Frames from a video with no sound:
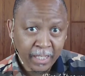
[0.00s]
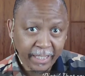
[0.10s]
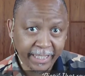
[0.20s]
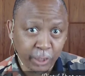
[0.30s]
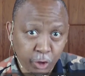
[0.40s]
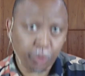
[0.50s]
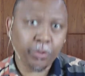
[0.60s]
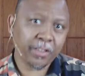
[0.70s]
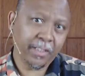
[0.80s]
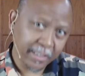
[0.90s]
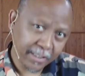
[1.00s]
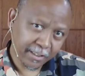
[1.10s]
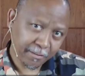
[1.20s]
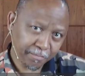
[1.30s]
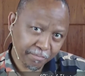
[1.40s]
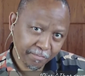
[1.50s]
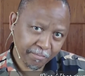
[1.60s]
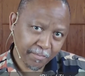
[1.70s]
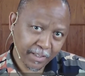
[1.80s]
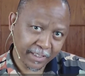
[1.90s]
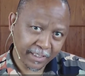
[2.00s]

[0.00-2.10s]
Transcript: induces. And